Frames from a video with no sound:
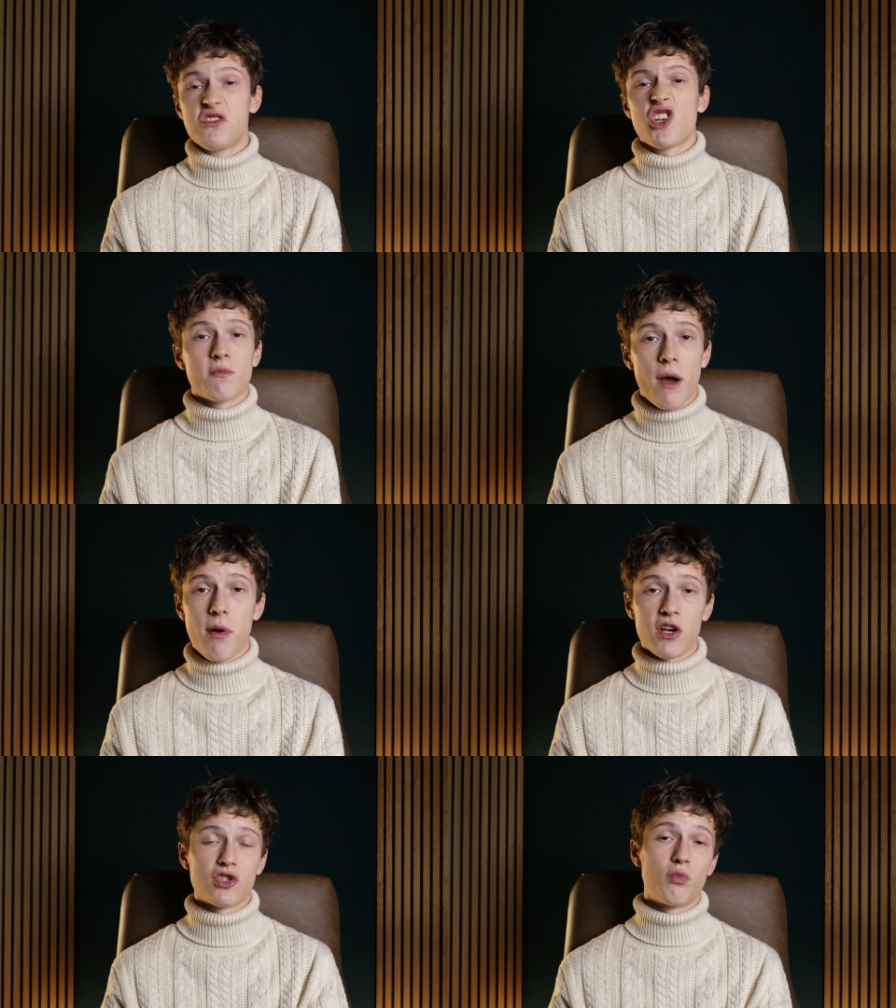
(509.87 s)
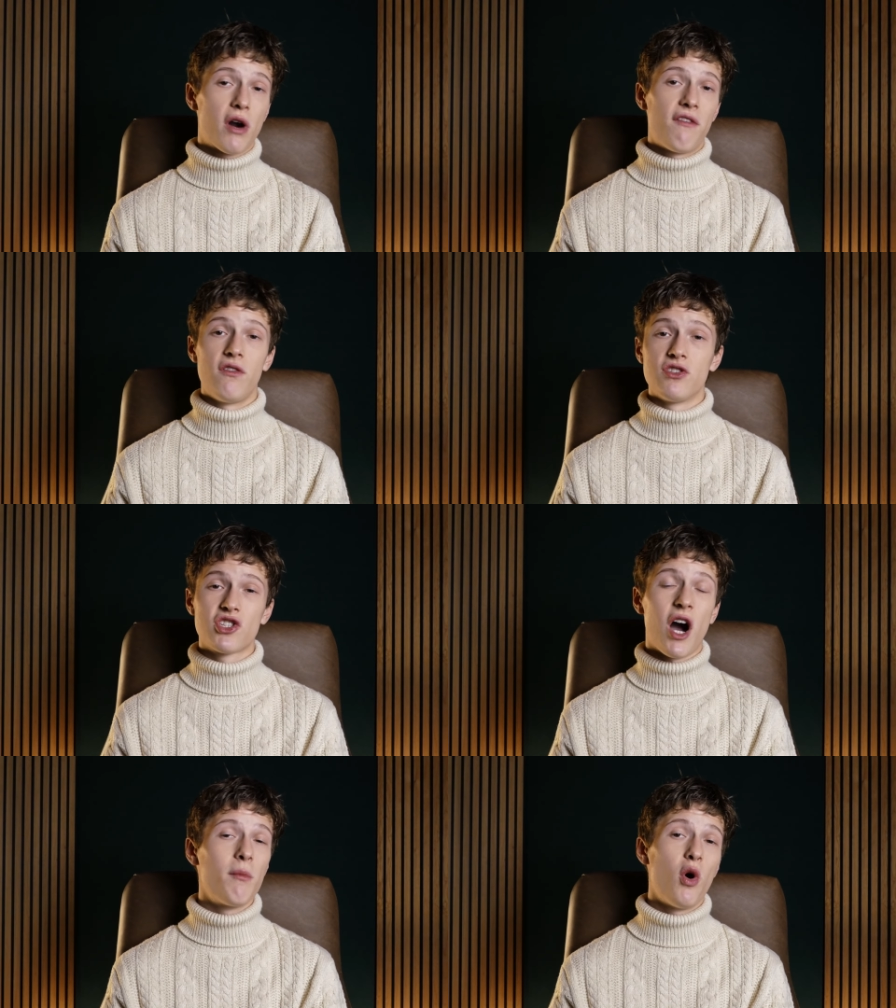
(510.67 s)
Just my personal
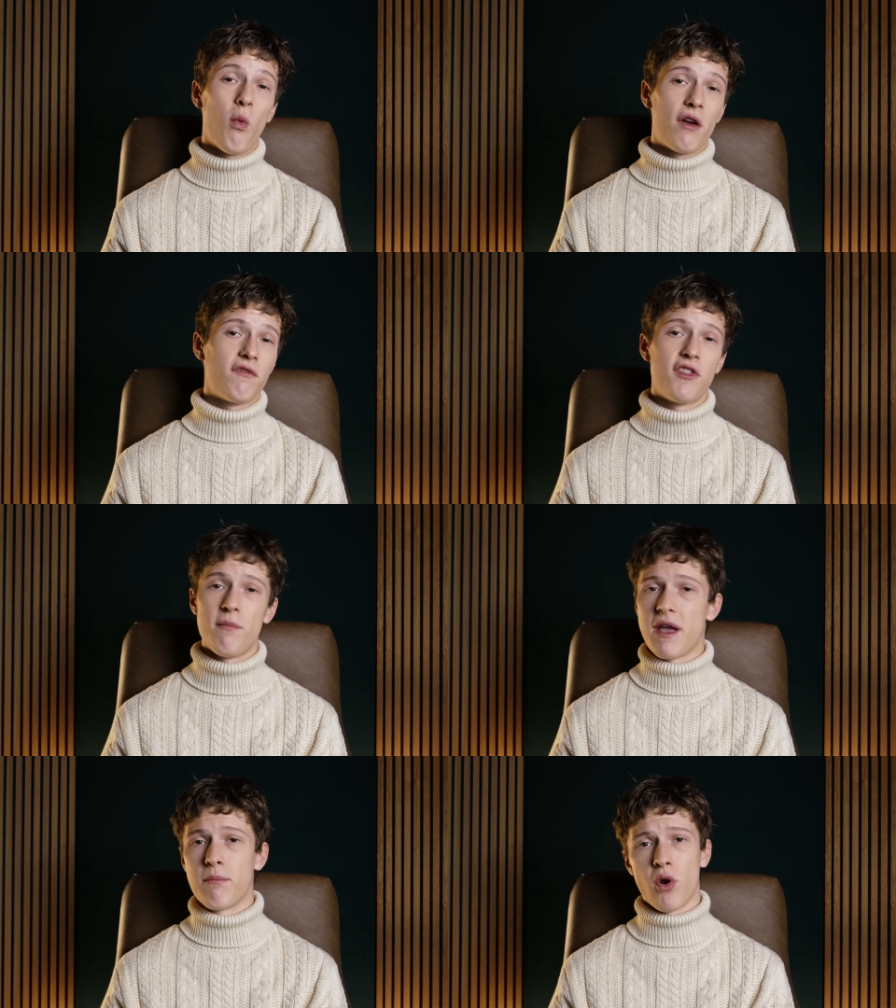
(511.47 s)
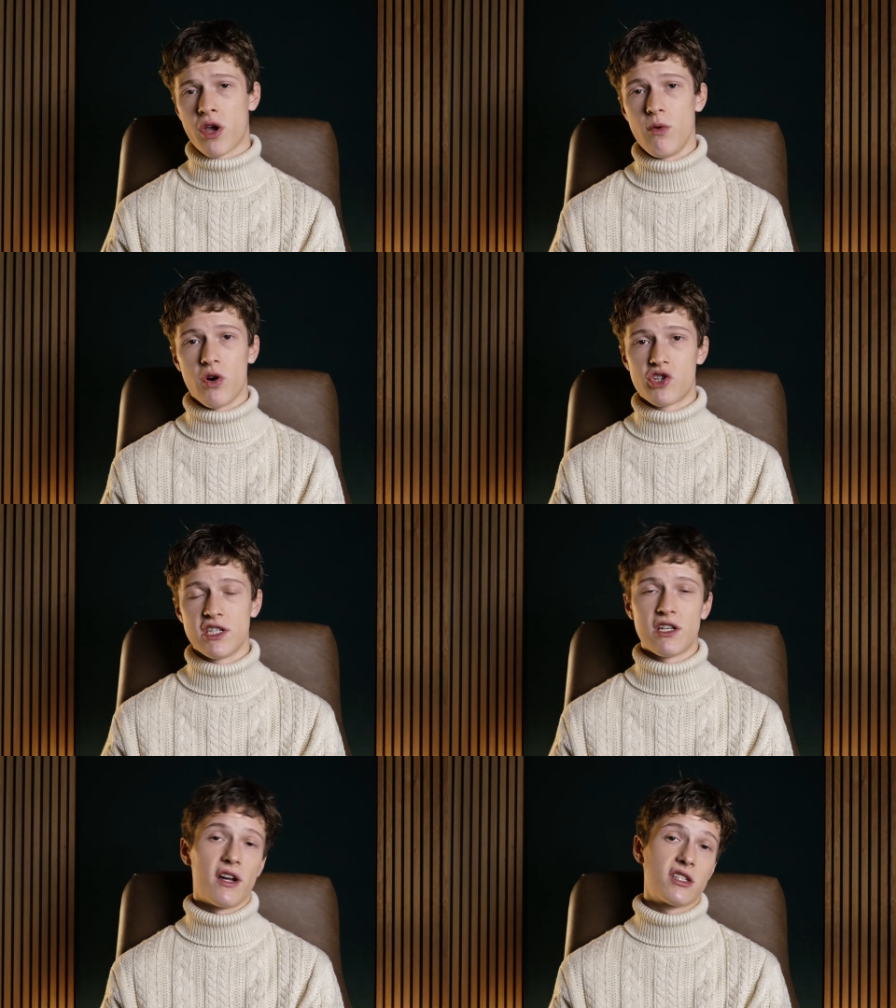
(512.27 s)
preference, I'm not one for the big blocky
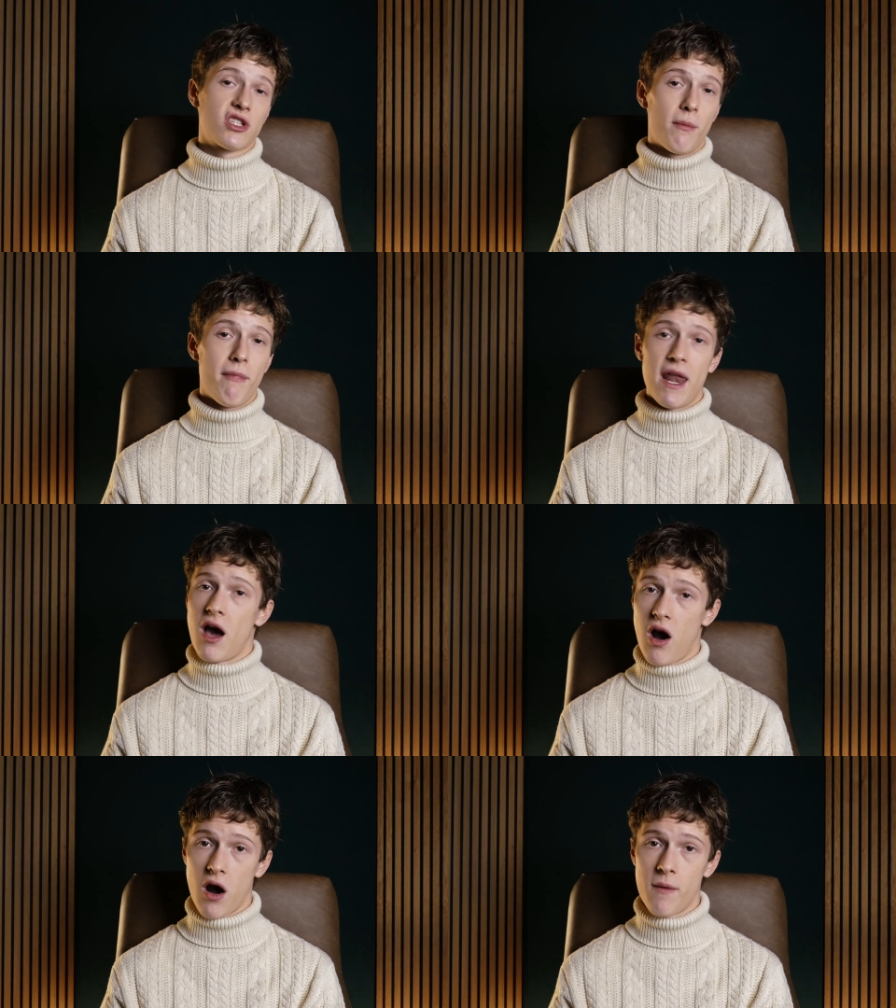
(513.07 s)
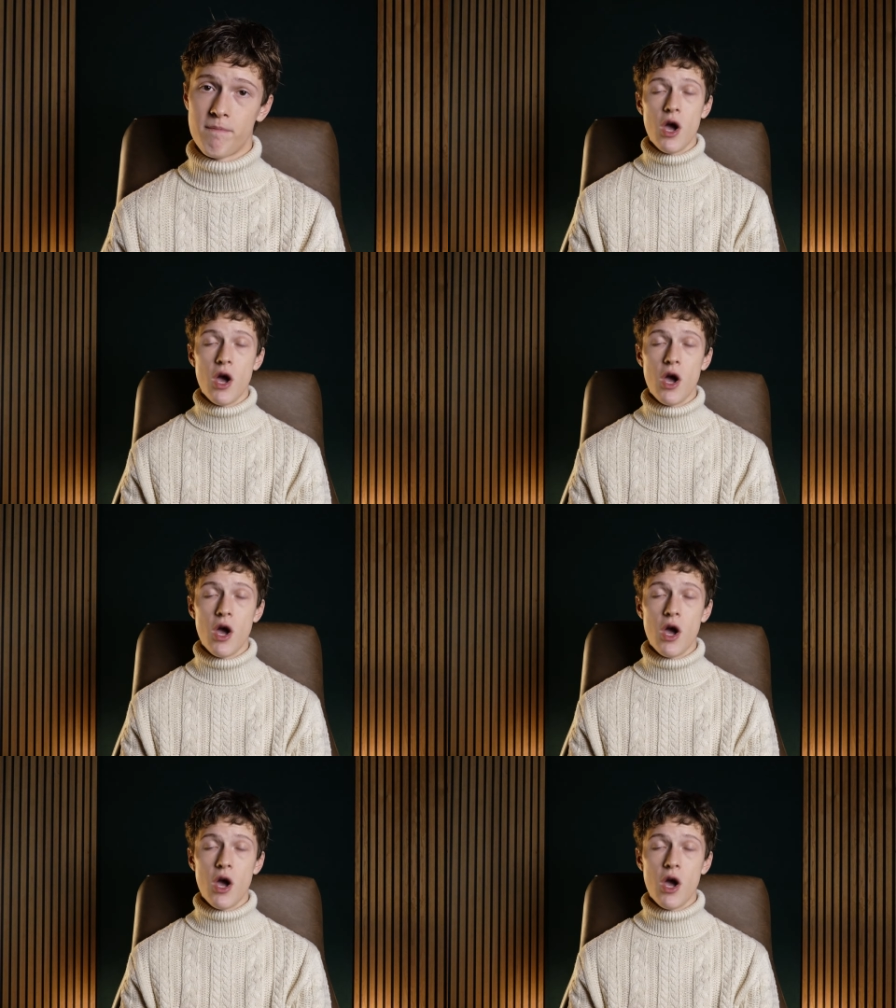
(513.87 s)
watches like some men are.